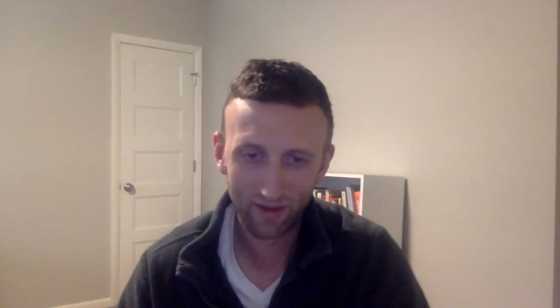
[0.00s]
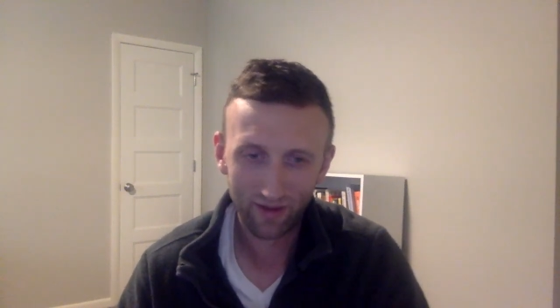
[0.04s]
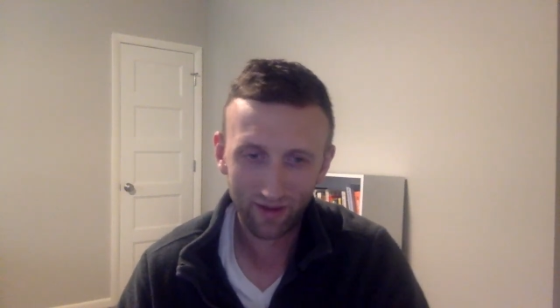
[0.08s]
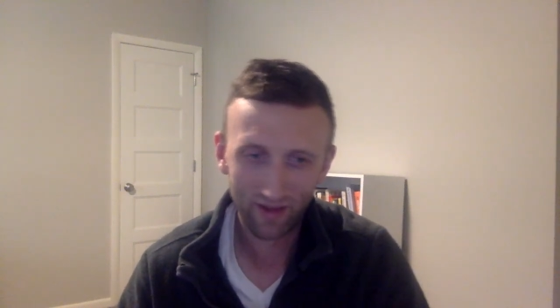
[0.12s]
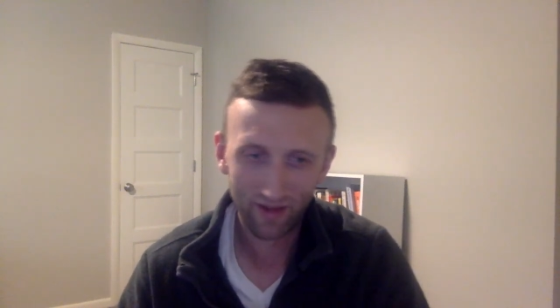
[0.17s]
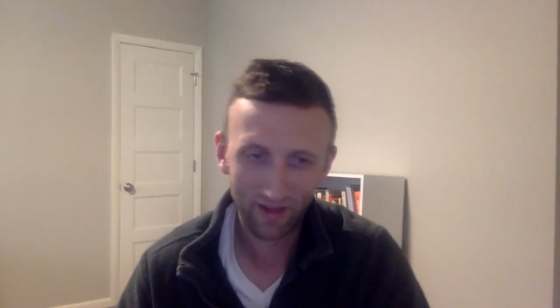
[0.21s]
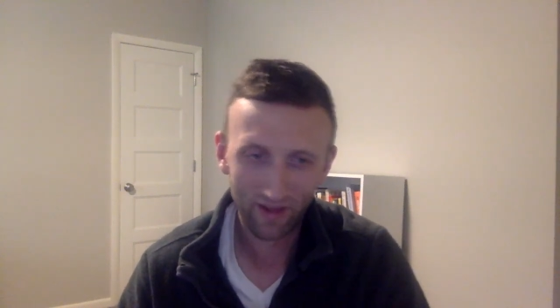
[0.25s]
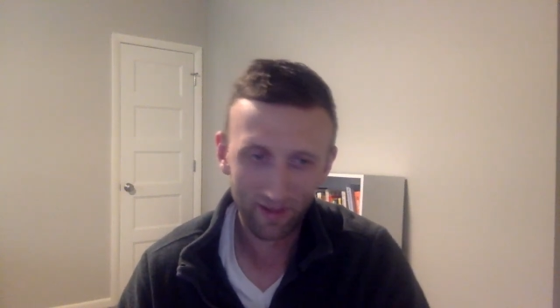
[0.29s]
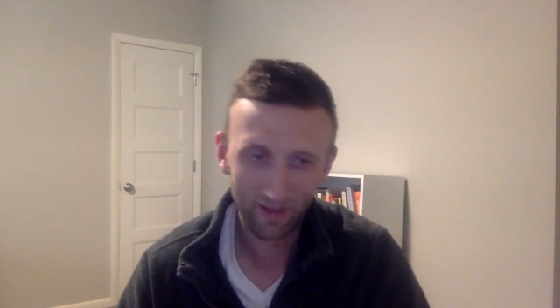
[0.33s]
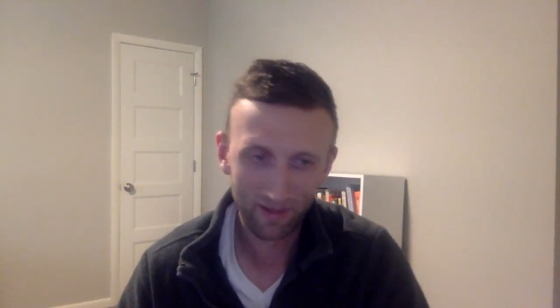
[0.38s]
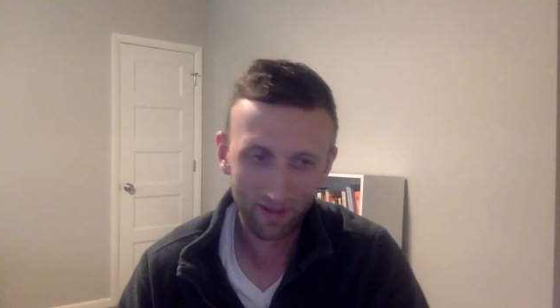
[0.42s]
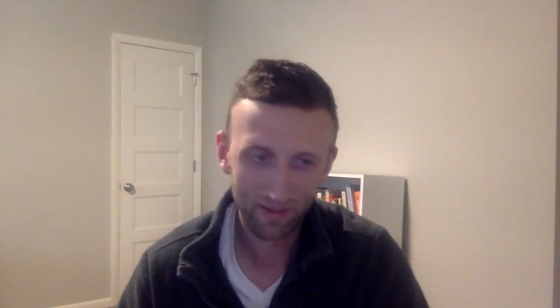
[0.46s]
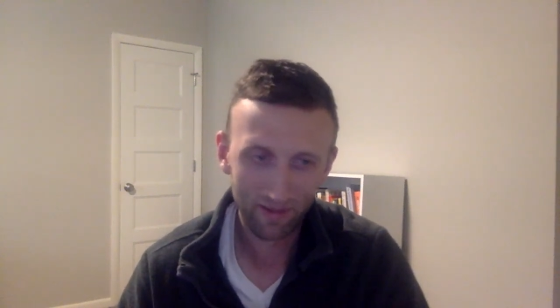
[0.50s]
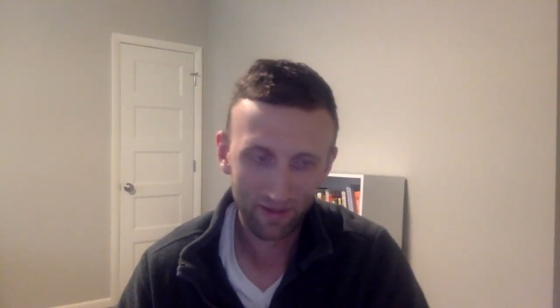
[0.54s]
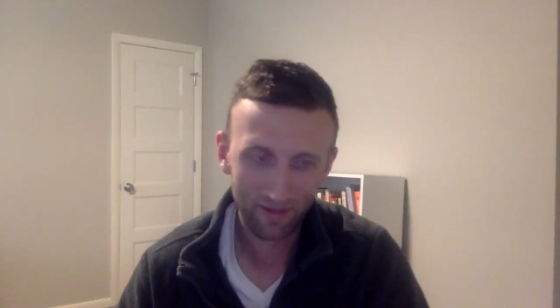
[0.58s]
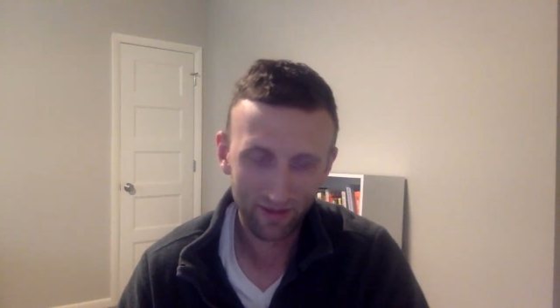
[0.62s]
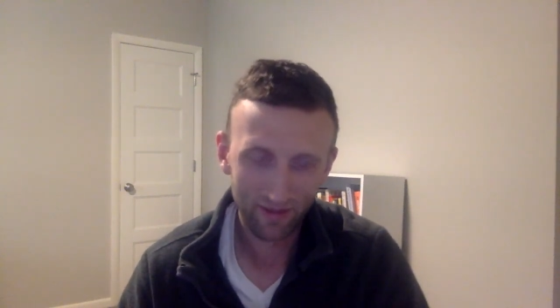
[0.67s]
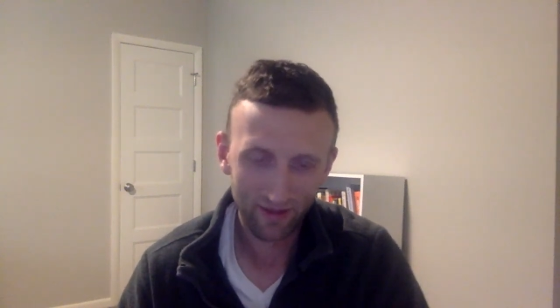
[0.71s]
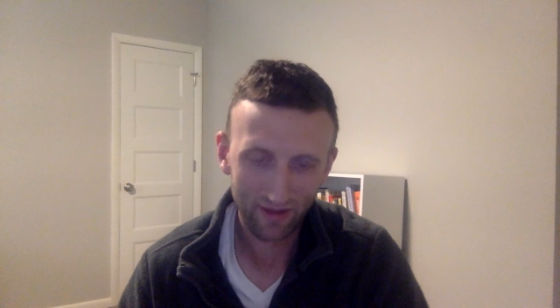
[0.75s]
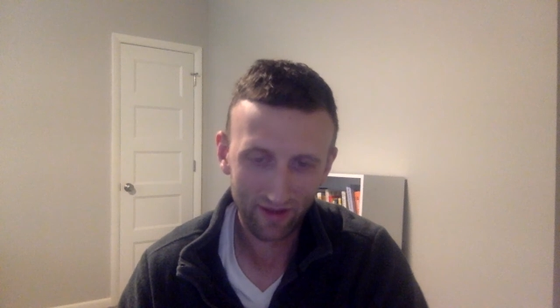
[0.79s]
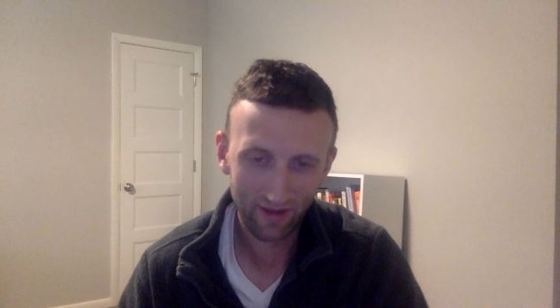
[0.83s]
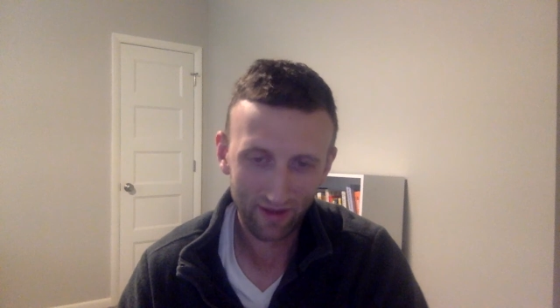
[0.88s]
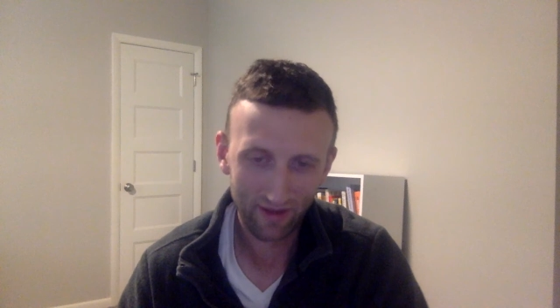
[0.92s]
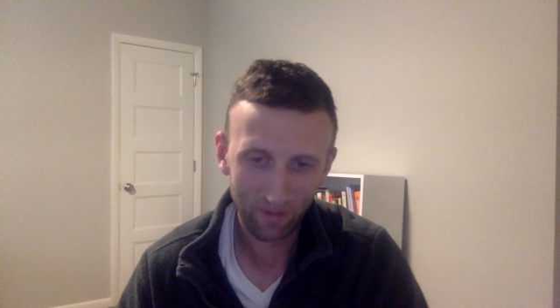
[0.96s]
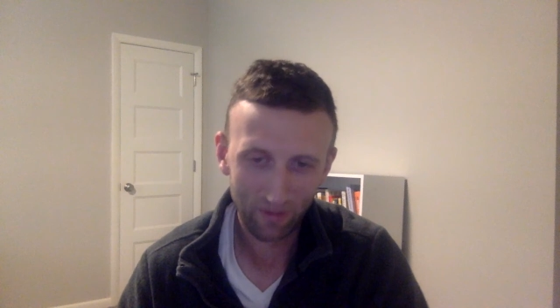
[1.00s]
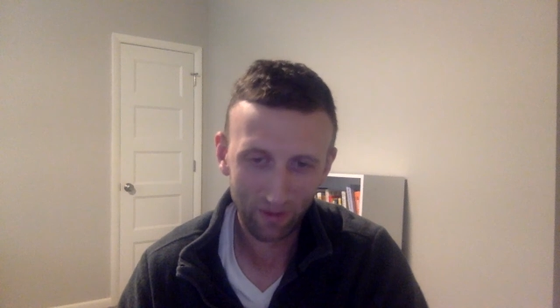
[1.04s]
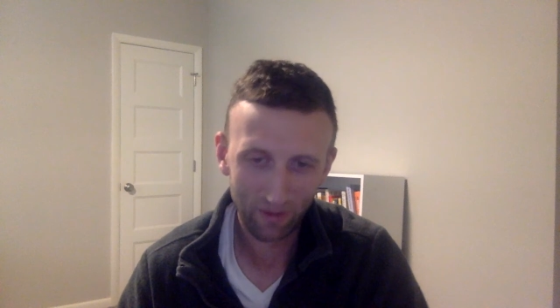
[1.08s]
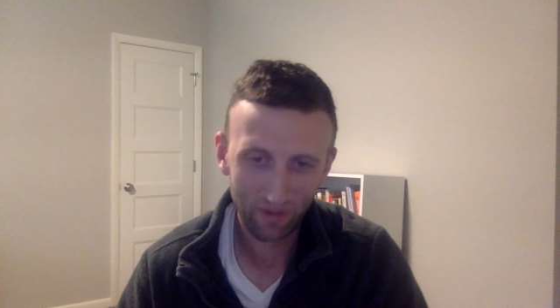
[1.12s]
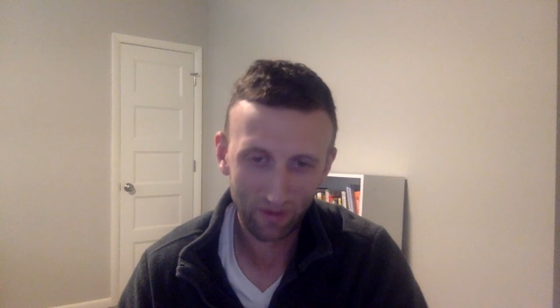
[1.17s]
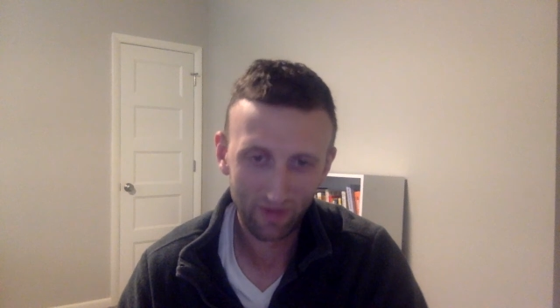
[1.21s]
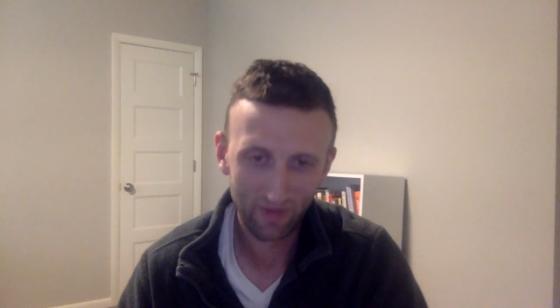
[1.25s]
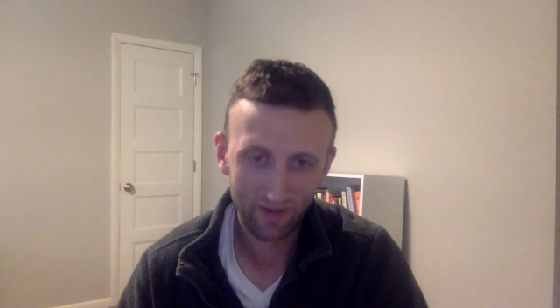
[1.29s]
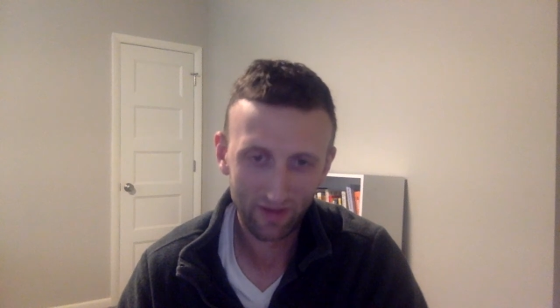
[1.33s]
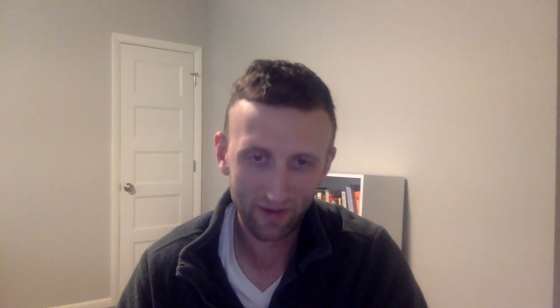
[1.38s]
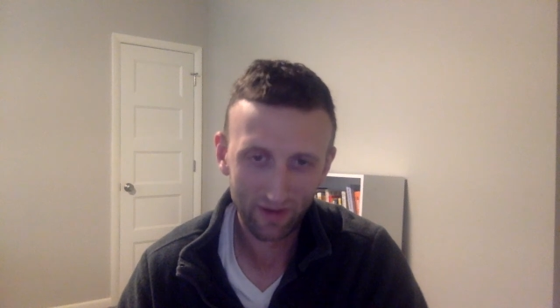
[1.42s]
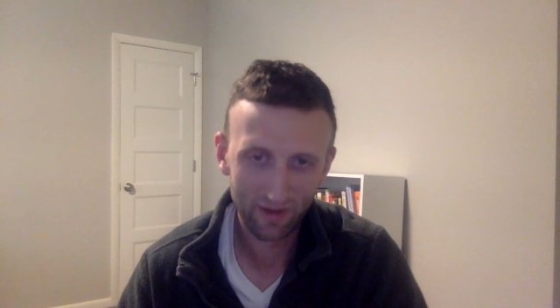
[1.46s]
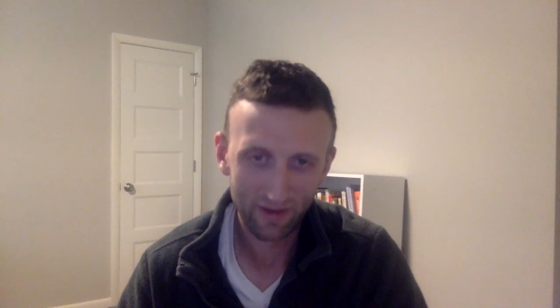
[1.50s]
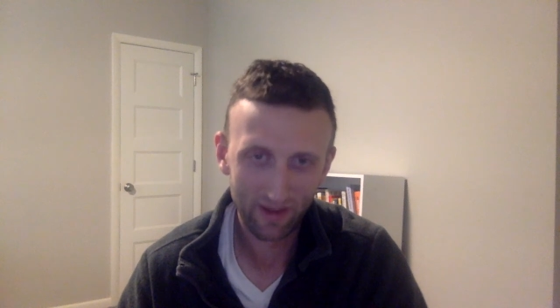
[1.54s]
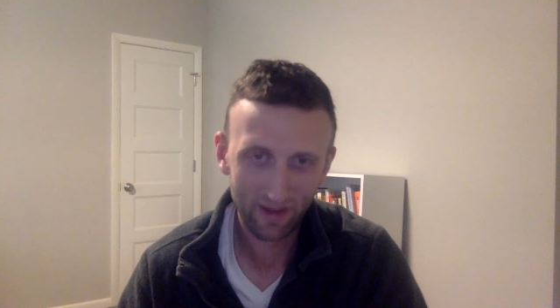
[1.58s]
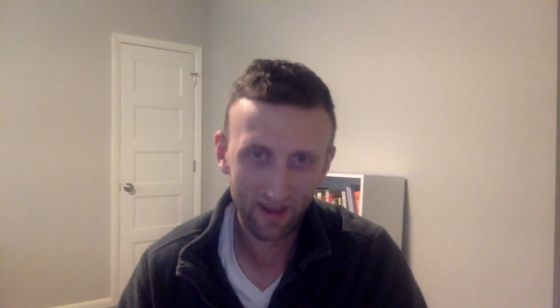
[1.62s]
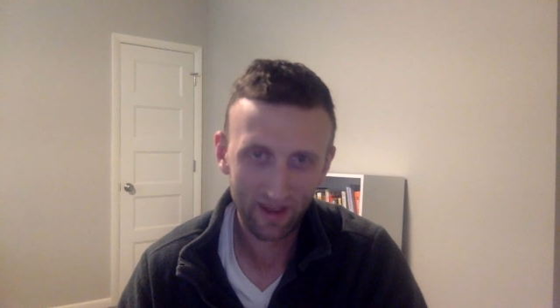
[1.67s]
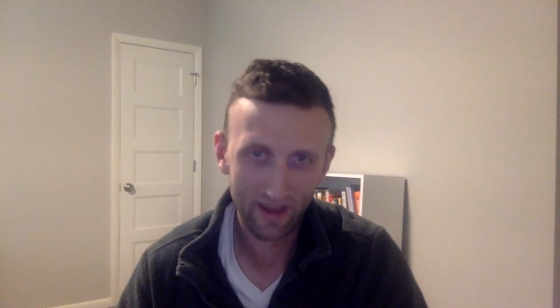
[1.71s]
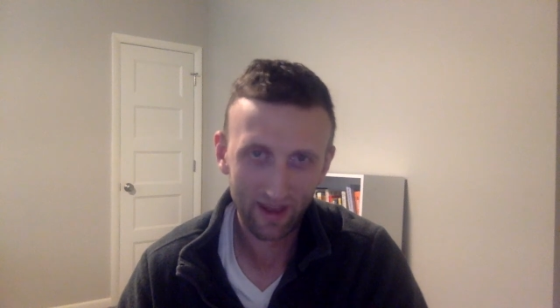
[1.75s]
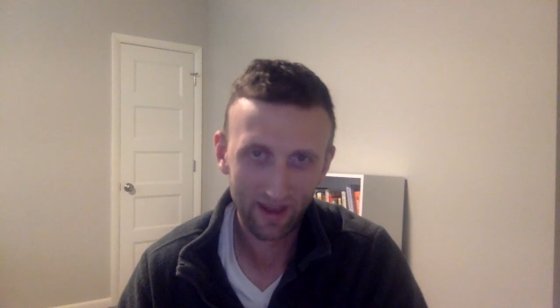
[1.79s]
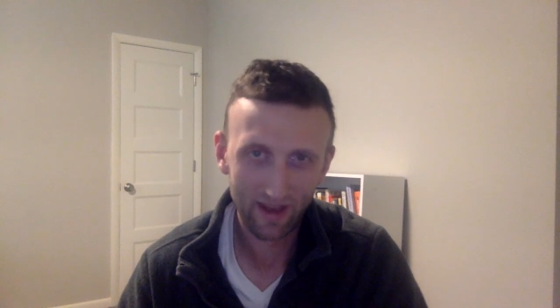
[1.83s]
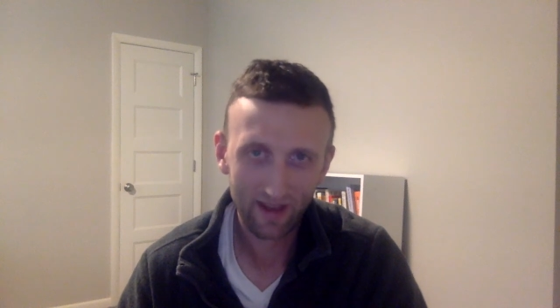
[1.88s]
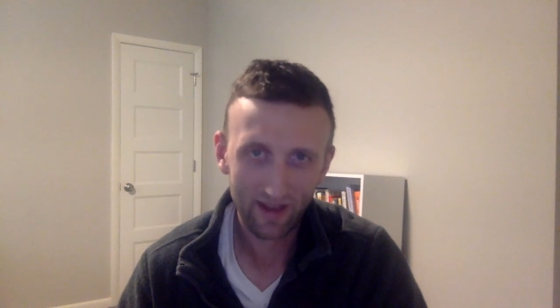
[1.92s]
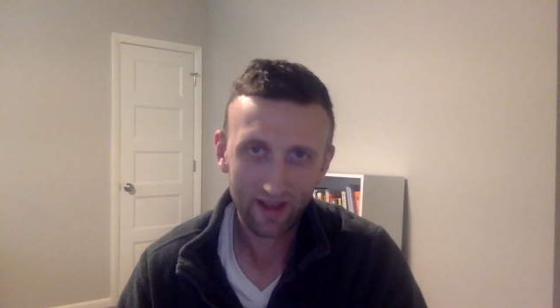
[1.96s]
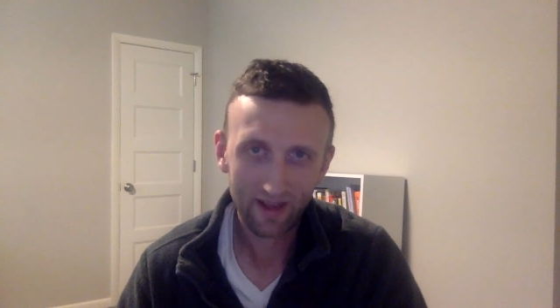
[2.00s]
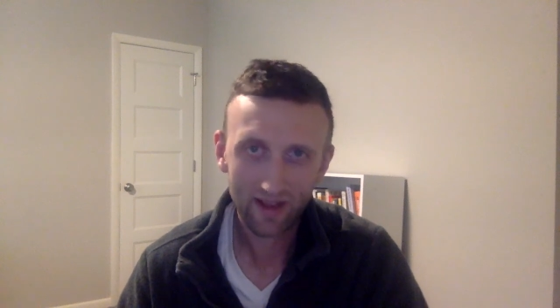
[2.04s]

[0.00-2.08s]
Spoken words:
A lot of people think like, well, if I do that,